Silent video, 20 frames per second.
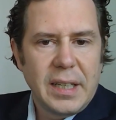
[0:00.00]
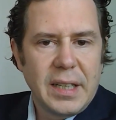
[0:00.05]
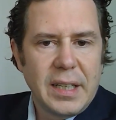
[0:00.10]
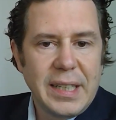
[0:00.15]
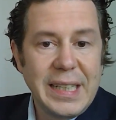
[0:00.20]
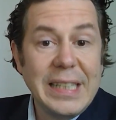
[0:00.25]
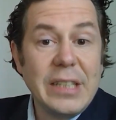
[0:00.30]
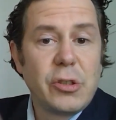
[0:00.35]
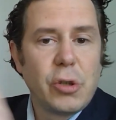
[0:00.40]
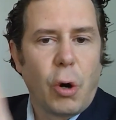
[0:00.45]

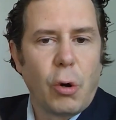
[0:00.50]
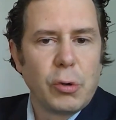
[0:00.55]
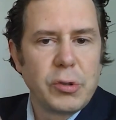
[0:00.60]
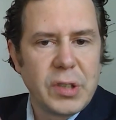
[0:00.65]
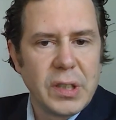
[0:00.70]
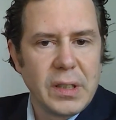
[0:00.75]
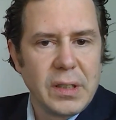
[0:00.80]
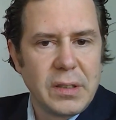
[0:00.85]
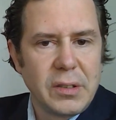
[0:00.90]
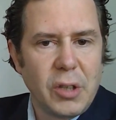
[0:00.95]
in
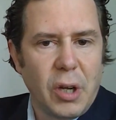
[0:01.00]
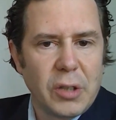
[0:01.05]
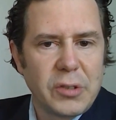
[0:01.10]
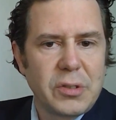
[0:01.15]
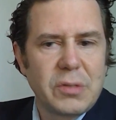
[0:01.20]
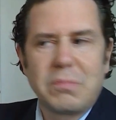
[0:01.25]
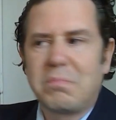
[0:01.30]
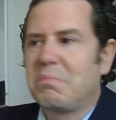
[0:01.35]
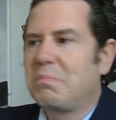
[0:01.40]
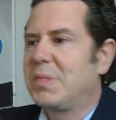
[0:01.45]
total,
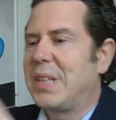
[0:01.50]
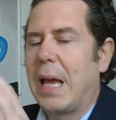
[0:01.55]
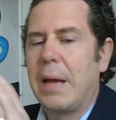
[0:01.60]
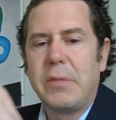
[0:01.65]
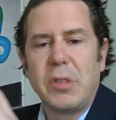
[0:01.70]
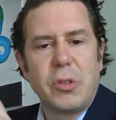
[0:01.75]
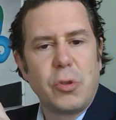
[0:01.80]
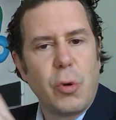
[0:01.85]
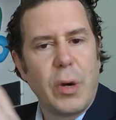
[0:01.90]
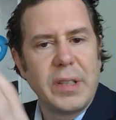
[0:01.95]
not
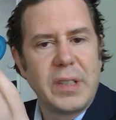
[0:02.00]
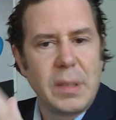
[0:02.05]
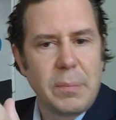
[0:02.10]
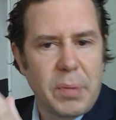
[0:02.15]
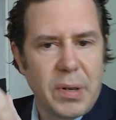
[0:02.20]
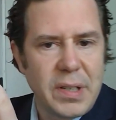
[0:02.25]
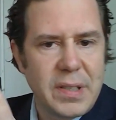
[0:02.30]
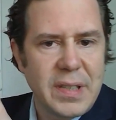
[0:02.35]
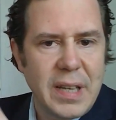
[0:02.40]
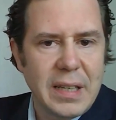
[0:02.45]
10,
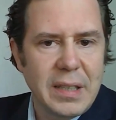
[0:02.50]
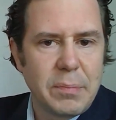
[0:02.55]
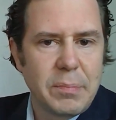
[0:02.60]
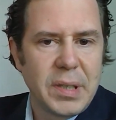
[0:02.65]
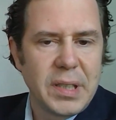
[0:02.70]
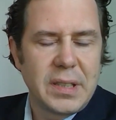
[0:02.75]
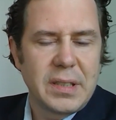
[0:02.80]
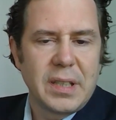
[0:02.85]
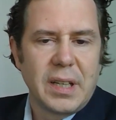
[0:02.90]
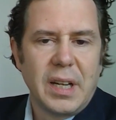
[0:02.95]
20%,
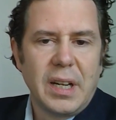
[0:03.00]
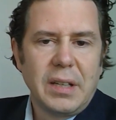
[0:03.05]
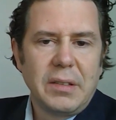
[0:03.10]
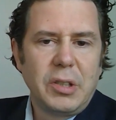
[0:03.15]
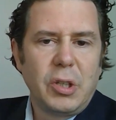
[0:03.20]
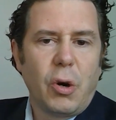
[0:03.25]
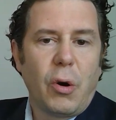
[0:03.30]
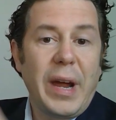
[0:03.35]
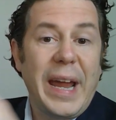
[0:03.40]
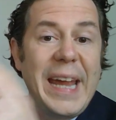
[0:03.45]
but
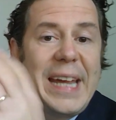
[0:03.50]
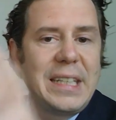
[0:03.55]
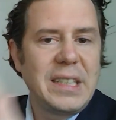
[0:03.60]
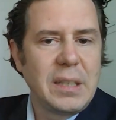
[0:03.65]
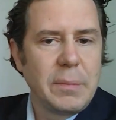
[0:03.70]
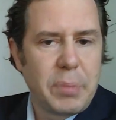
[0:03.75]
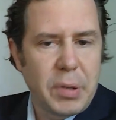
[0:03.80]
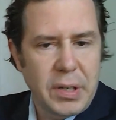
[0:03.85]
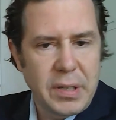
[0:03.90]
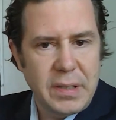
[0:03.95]

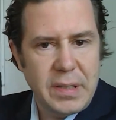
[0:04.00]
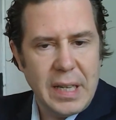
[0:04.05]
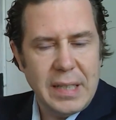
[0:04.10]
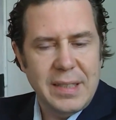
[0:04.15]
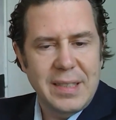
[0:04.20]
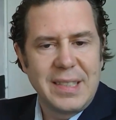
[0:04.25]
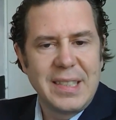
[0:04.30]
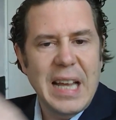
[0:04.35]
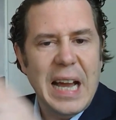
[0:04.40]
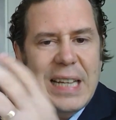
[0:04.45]

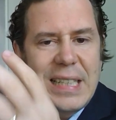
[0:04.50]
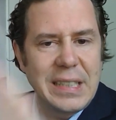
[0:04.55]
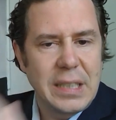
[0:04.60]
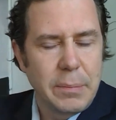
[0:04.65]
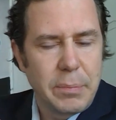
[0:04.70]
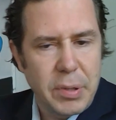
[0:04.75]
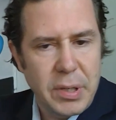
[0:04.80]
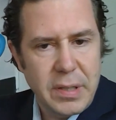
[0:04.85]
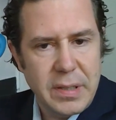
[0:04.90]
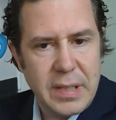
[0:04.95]
80%,
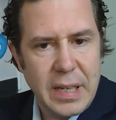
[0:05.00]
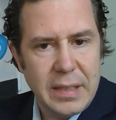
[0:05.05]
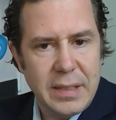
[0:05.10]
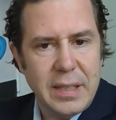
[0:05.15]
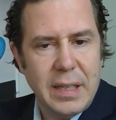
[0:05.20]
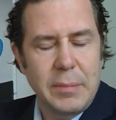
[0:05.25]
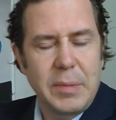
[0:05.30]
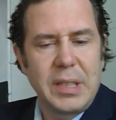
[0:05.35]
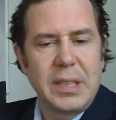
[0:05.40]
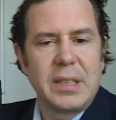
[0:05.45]

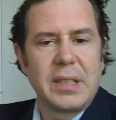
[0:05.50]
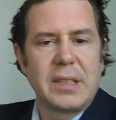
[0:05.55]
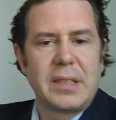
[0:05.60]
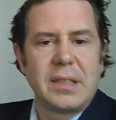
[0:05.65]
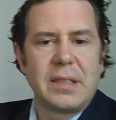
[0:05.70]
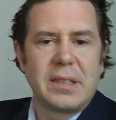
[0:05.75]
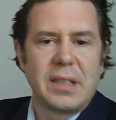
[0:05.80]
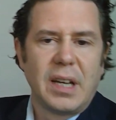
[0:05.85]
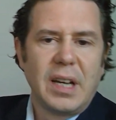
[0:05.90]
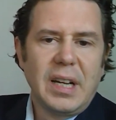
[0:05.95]
90%. I mean,
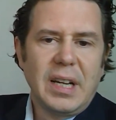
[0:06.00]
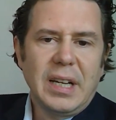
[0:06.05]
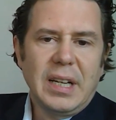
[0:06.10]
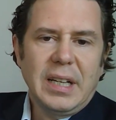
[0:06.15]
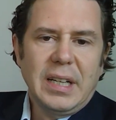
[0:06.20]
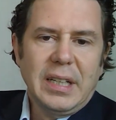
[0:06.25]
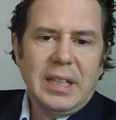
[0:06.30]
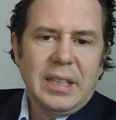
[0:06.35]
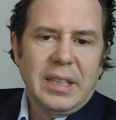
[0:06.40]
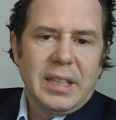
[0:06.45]
this is
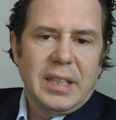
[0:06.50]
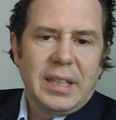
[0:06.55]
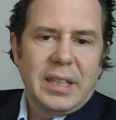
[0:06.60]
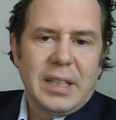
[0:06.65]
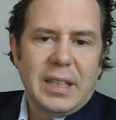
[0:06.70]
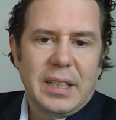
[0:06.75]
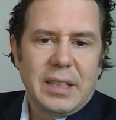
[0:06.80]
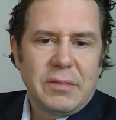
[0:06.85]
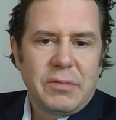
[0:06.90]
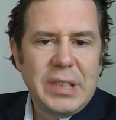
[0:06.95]

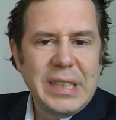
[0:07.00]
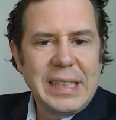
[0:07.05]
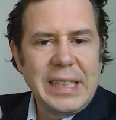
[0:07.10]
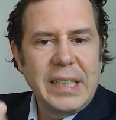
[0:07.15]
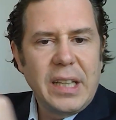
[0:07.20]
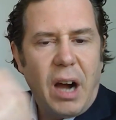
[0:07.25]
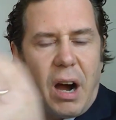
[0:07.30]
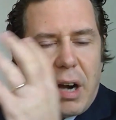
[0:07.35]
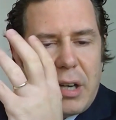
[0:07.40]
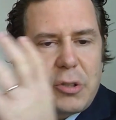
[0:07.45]

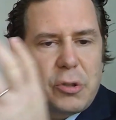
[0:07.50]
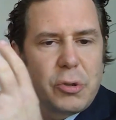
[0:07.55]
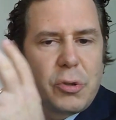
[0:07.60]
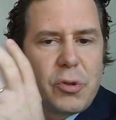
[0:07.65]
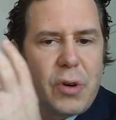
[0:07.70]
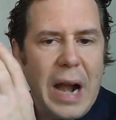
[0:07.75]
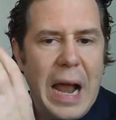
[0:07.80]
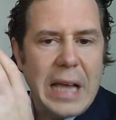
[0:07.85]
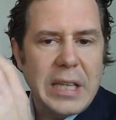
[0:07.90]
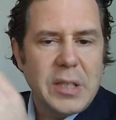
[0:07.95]
really hard to
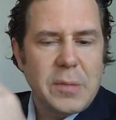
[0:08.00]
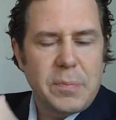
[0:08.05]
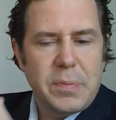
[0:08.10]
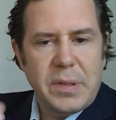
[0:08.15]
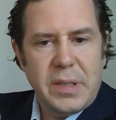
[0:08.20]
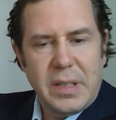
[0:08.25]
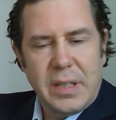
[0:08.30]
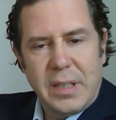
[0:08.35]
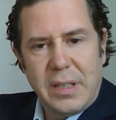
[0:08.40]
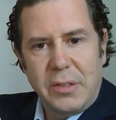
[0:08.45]
grasp.
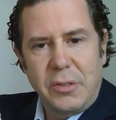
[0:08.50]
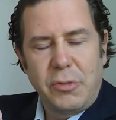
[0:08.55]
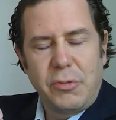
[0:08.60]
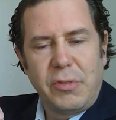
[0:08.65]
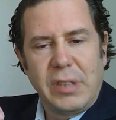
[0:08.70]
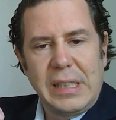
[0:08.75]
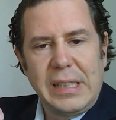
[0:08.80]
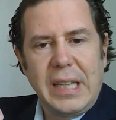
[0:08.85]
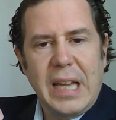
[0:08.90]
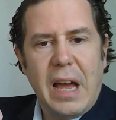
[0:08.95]
You
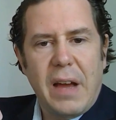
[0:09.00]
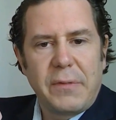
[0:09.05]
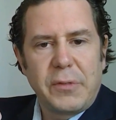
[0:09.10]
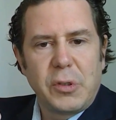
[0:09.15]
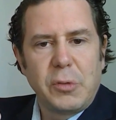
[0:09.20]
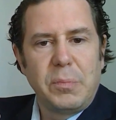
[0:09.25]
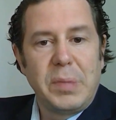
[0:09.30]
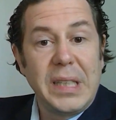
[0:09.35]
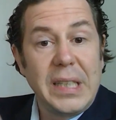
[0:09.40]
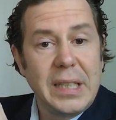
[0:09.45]
really have
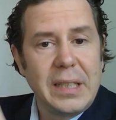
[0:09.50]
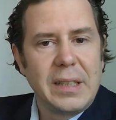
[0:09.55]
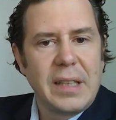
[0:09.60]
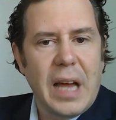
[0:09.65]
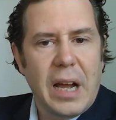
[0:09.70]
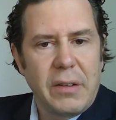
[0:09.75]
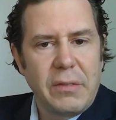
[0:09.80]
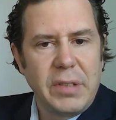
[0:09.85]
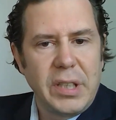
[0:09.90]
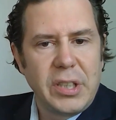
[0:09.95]
to be in
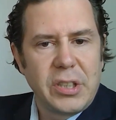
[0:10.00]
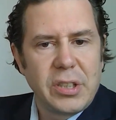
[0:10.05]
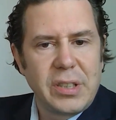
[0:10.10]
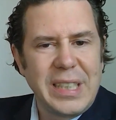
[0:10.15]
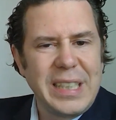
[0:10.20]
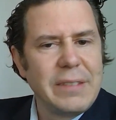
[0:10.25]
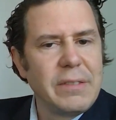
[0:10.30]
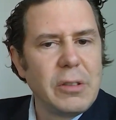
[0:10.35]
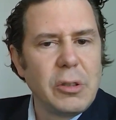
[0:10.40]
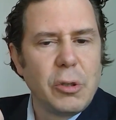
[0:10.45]
that
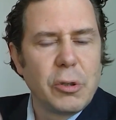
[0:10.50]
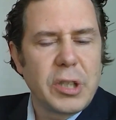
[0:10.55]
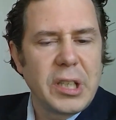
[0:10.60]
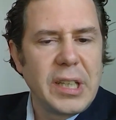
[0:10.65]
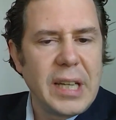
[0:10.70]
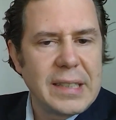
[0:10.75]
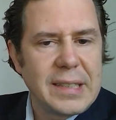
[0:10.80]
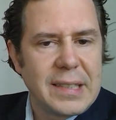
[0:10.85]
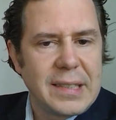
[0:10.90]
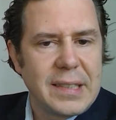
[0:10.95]
region. Even
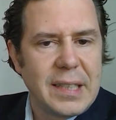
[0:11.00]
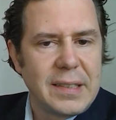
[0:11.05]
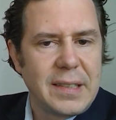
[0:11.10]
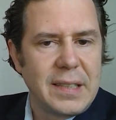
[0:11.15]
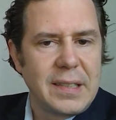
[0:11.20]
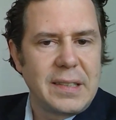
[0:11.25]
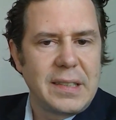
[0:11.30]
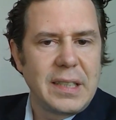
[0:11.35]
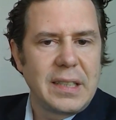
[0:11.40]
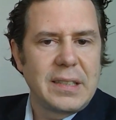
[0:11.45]
looking at
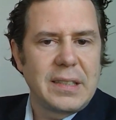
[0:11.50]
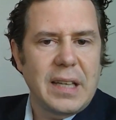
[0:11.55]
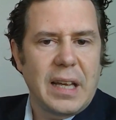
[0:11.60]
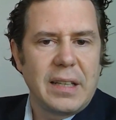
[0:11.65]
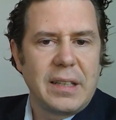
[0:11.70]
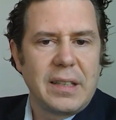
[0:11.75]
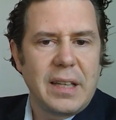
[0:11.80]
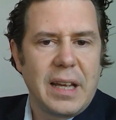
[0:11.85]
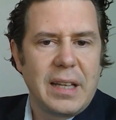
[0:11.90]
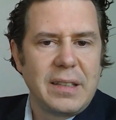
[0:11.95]
statistics
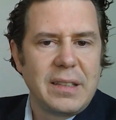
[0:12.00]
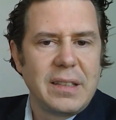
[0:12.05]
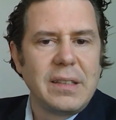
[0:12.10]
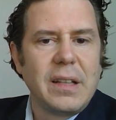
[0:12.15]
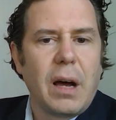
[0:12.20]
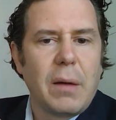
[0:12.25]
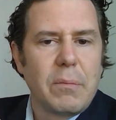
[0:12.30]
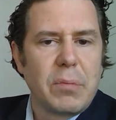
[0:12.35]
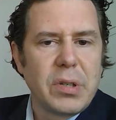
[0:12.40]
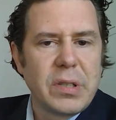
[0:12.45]
and the
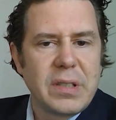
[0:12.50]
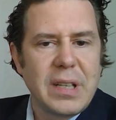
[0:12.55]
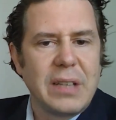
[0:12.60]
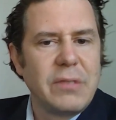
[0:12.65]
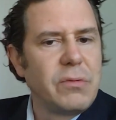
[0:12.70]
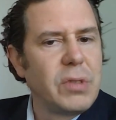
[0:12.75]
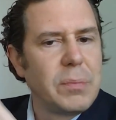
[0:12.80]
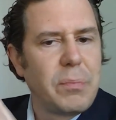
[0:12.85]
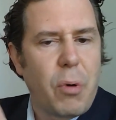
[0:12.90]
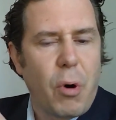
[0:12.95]
numbers
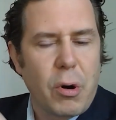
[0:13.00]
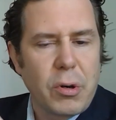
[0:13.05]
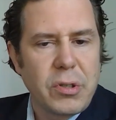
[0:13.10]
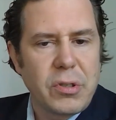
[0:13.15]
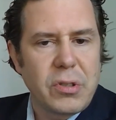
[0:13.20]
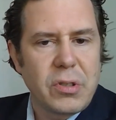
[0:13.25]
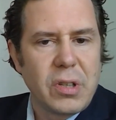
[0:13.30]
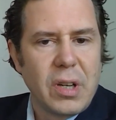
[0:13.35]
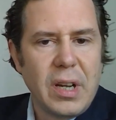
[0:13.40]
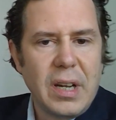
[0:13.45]
and
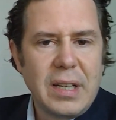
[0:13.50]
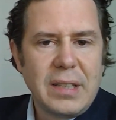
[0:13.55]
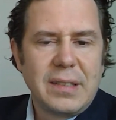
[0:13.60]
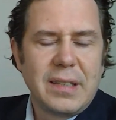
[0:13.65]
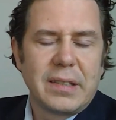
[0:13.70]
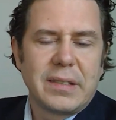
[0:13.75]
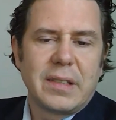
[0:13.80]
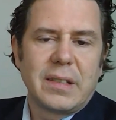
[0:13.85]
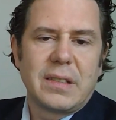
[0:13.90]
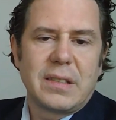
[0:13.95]
reports
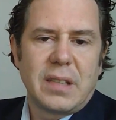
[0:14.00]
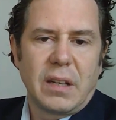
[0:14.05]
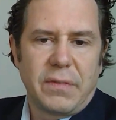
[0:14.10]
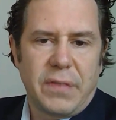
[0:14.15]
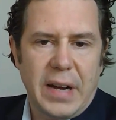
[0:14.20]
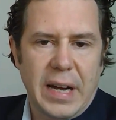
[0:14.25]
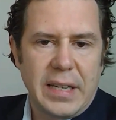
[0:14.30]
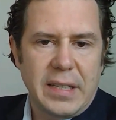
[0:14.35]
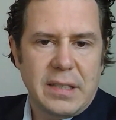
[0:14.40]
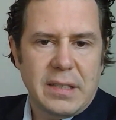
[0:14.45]
doesn't
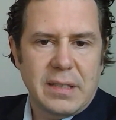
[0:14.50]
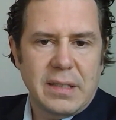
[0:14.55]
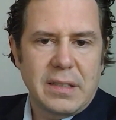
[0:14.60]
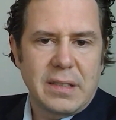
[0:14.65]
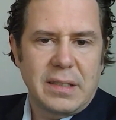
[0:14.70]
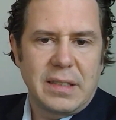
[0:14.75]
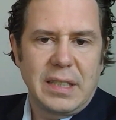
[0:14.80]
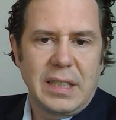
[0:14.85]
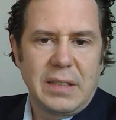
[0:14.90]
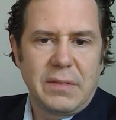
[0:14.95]
suffice,
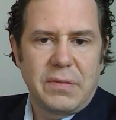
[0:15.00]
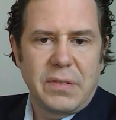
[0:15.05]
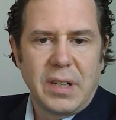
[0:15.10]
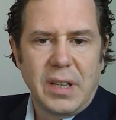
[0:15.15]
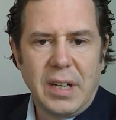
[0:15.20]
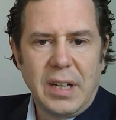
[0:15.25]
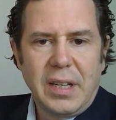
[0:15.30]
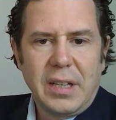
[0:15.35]
Steve.